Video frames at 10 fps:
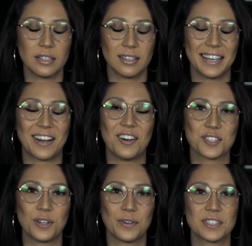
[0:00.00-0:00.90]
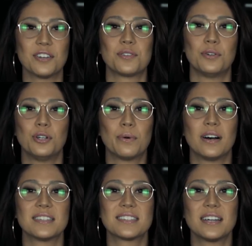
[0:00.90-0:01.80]
it's also
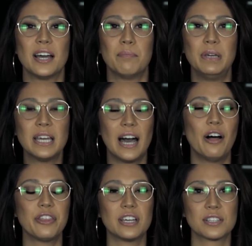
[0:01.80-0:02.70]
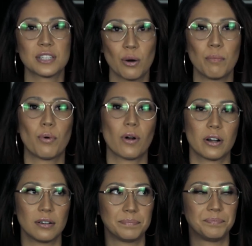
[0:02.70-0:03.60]
nuanced. Being healthy is so
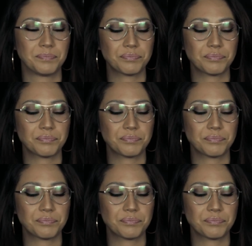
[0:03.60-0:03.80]
important.